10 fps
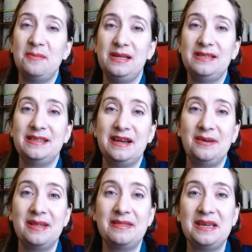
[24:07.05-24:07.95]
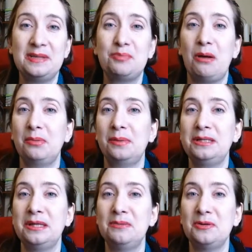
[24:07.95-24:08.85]
minutes now, and I think it's
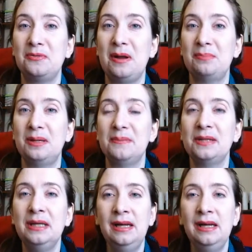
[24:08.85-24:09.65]
probably time to wrap up.